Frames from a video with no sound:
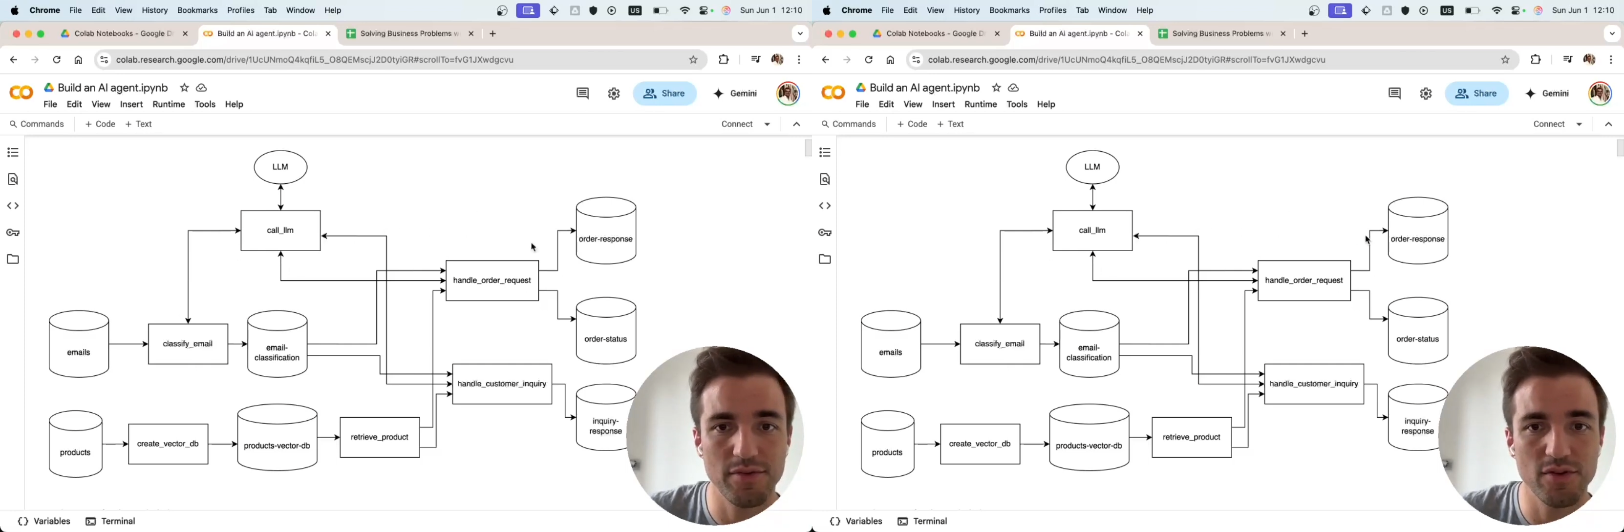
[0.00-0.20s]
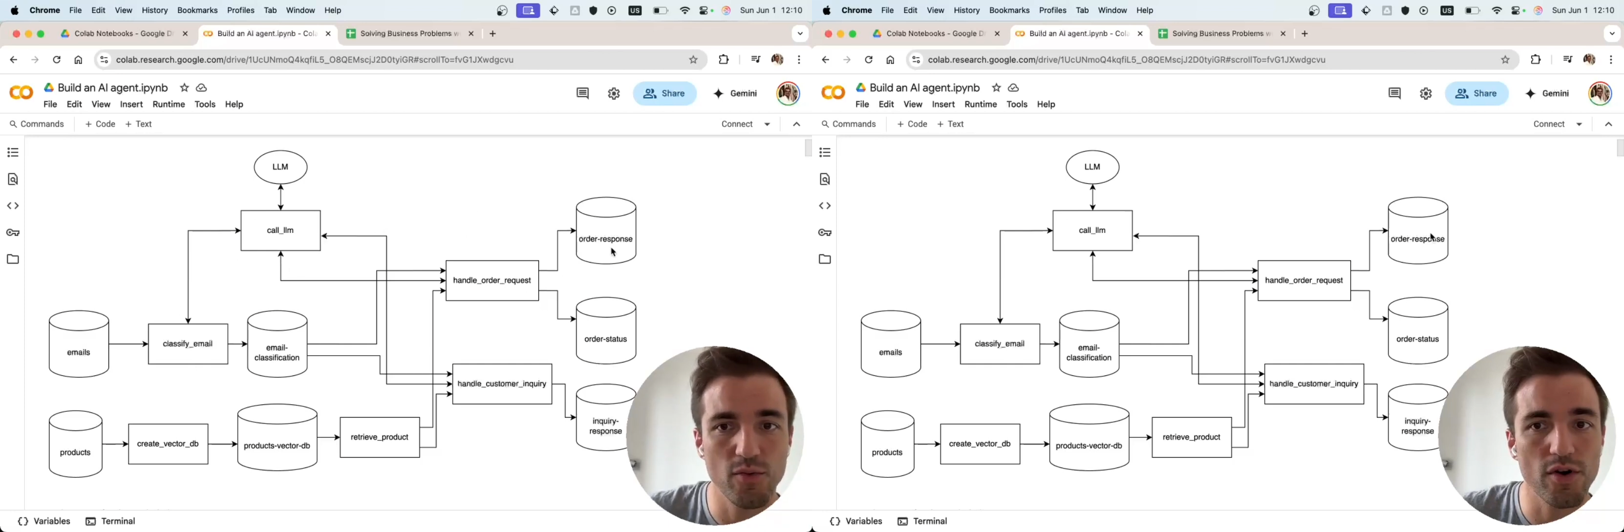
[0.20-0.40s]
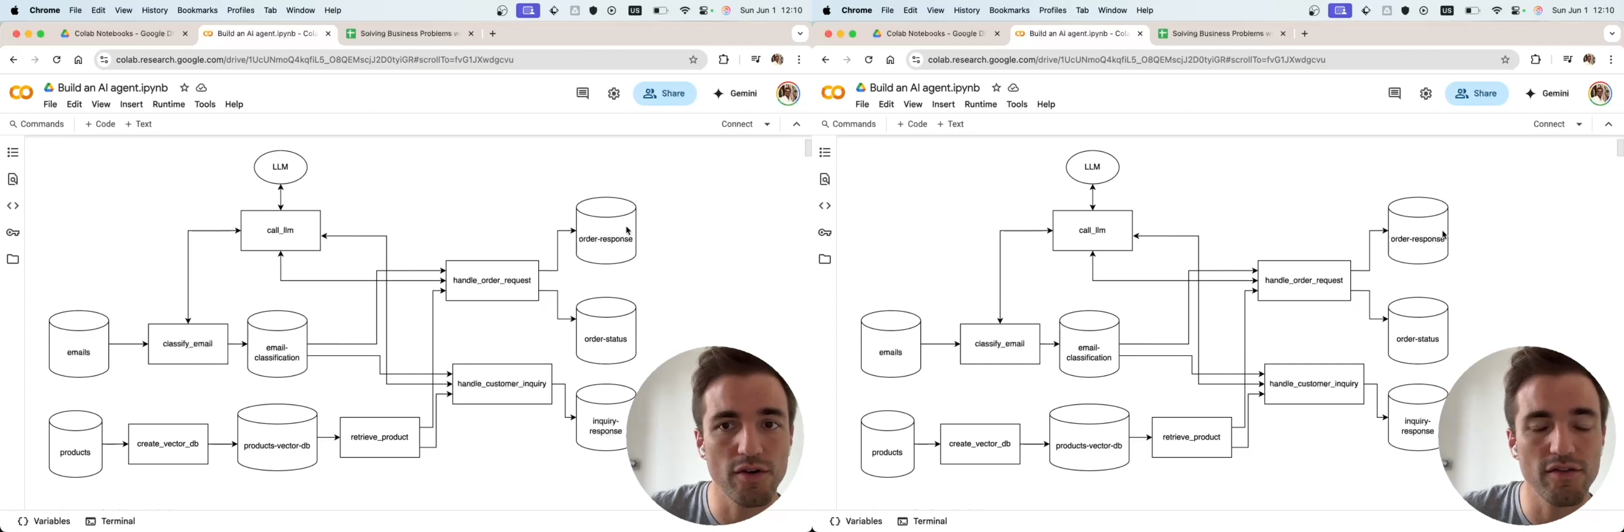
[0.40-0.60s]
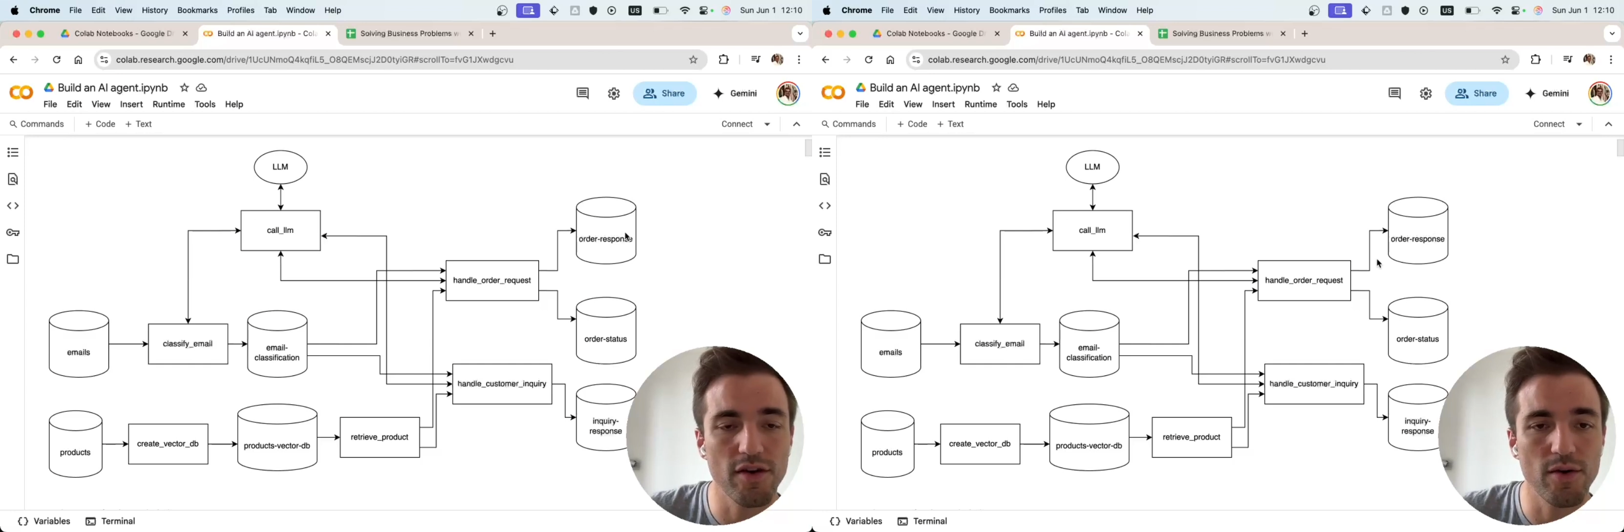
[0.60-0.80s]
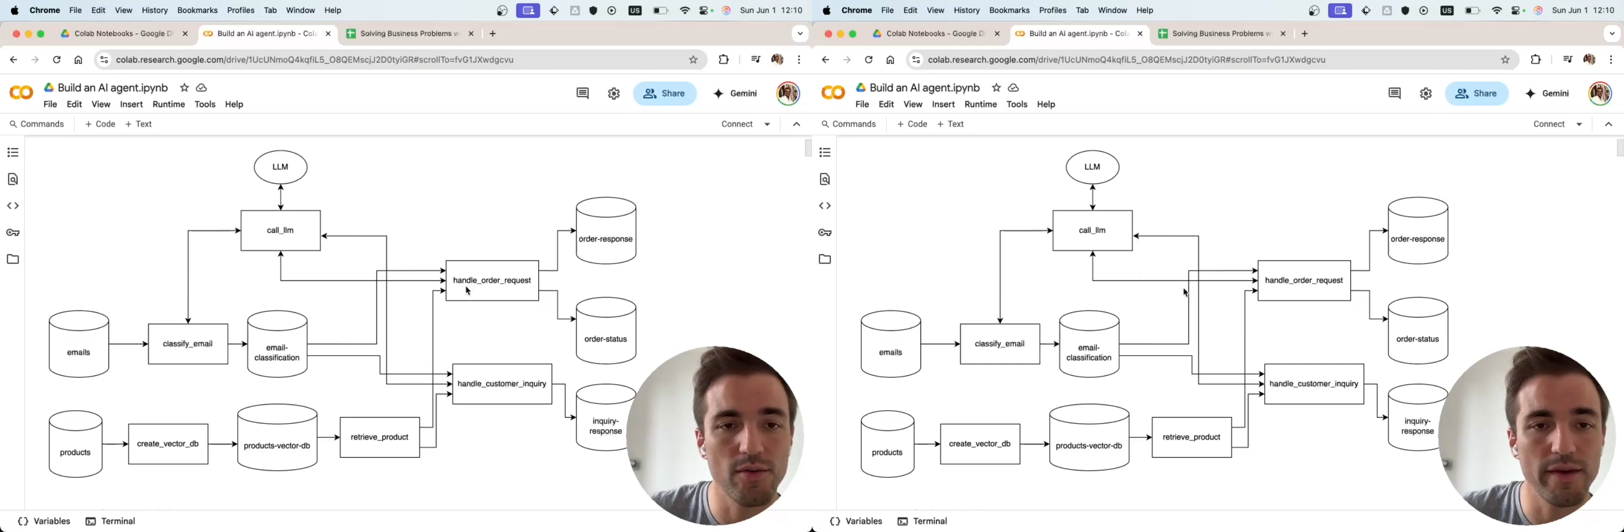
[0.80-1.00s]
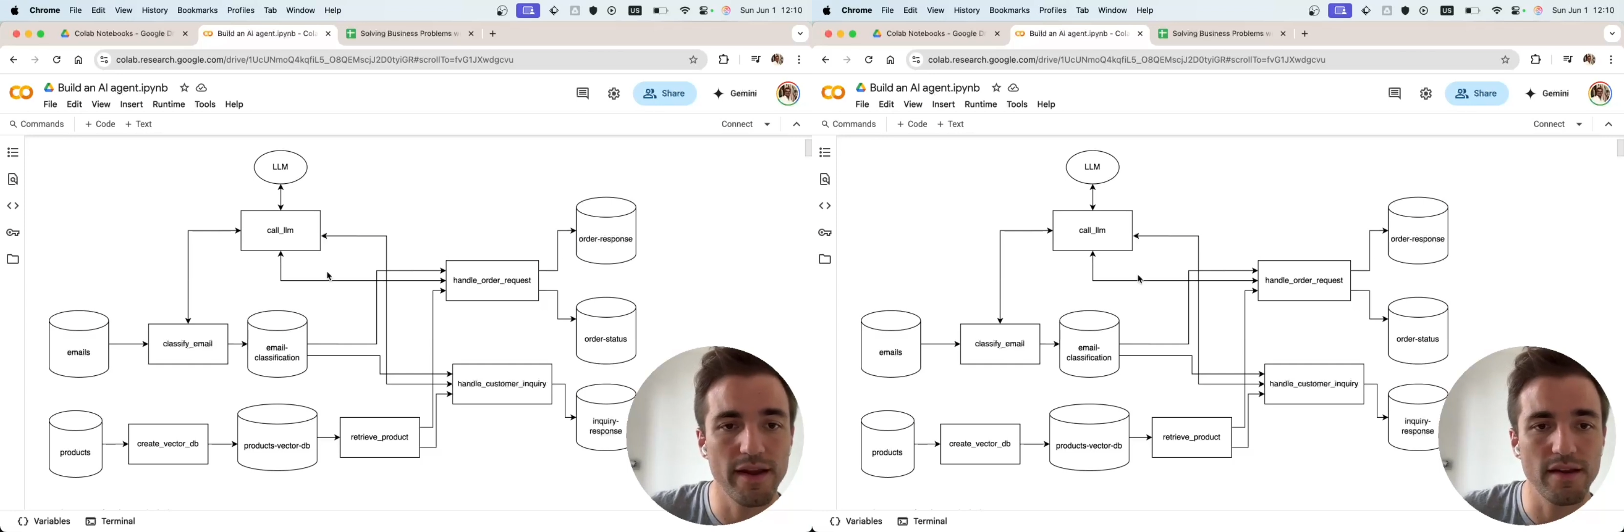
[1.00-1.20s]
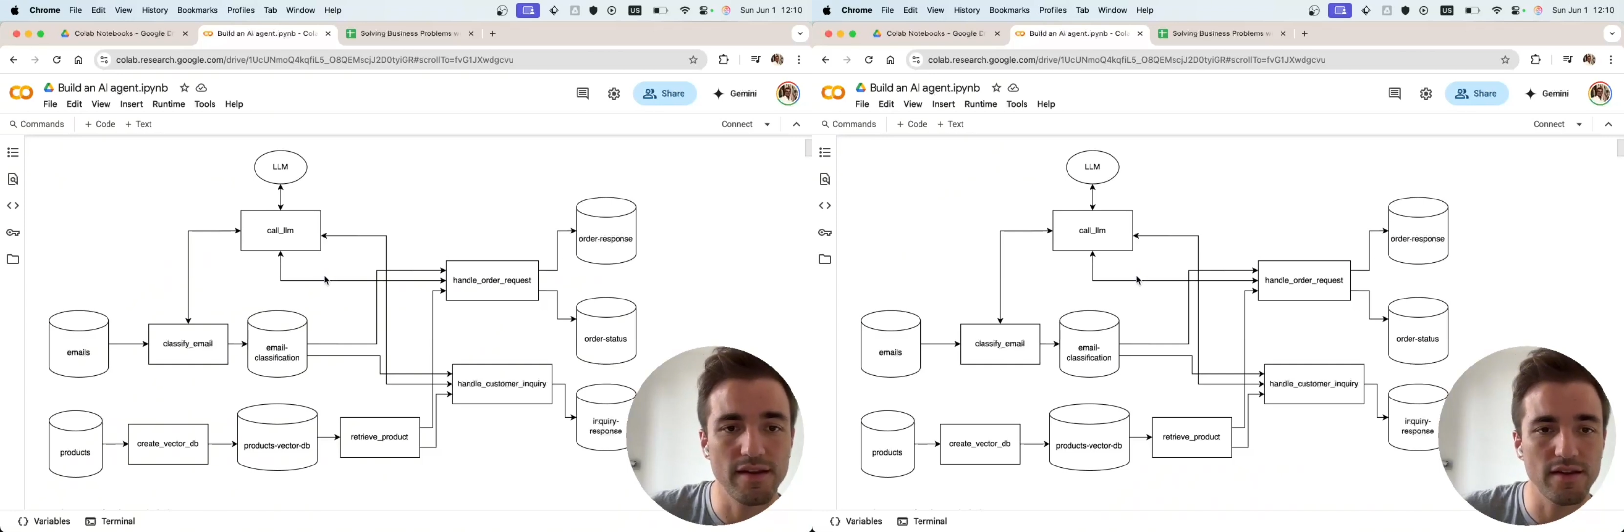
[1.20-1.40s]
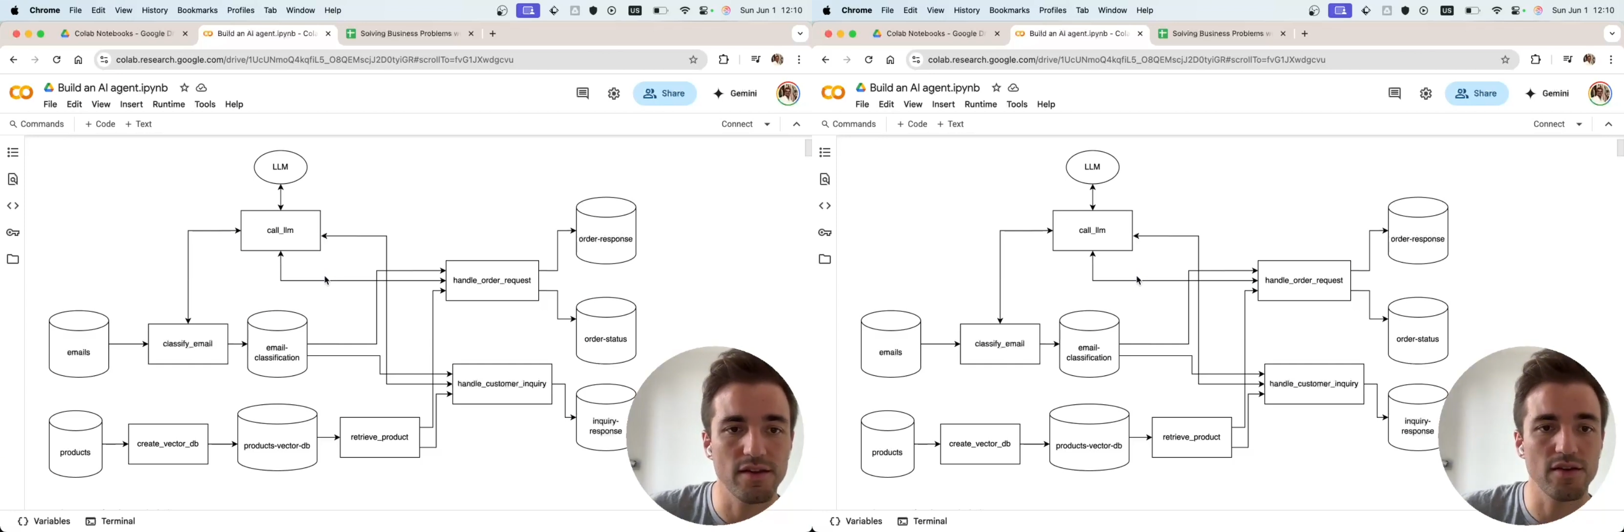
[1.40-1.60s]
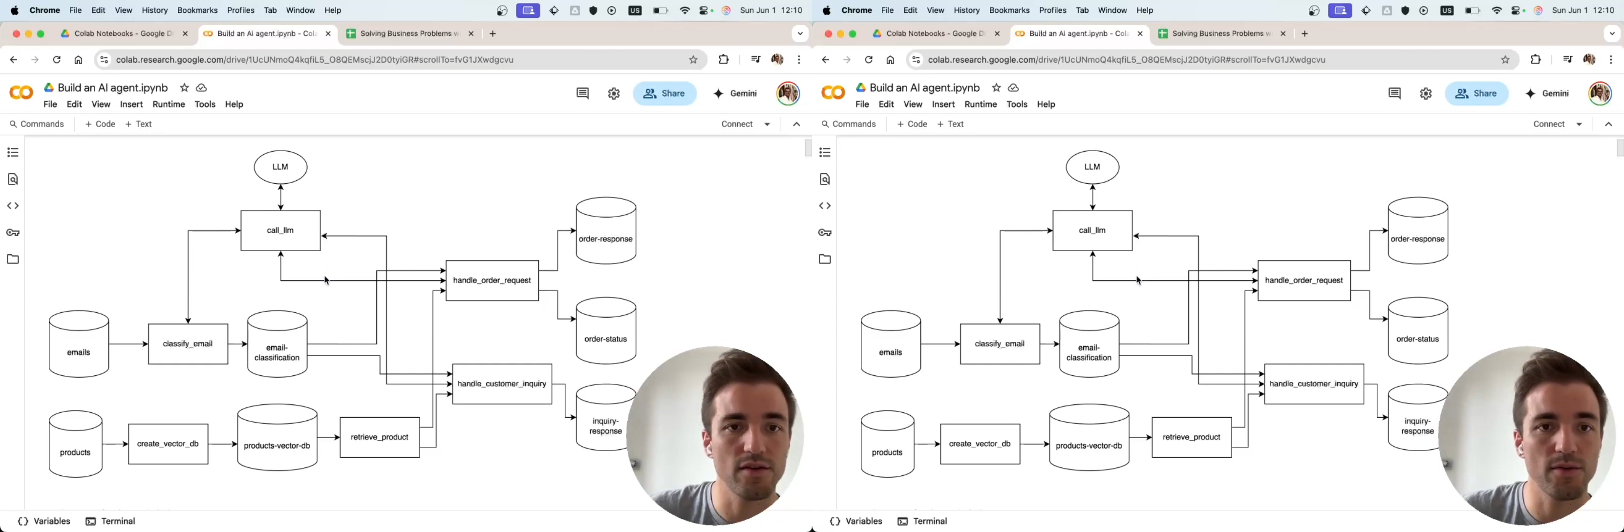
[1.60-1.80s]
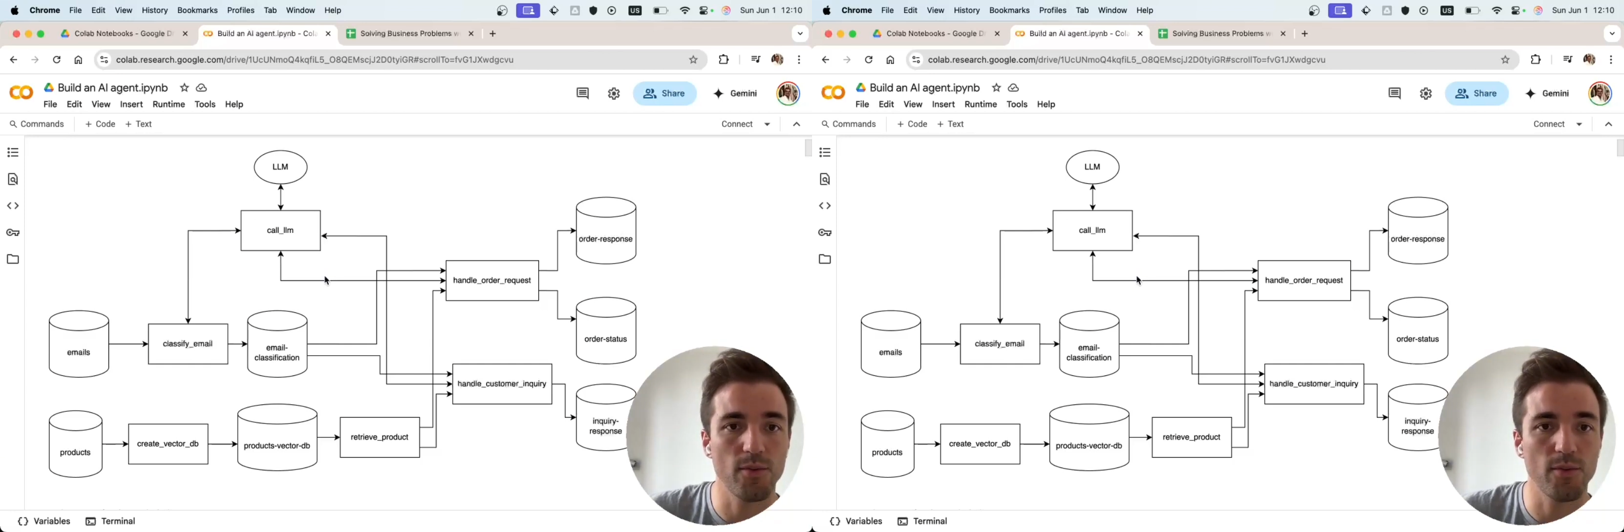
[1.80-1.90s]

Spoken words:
the workflow in the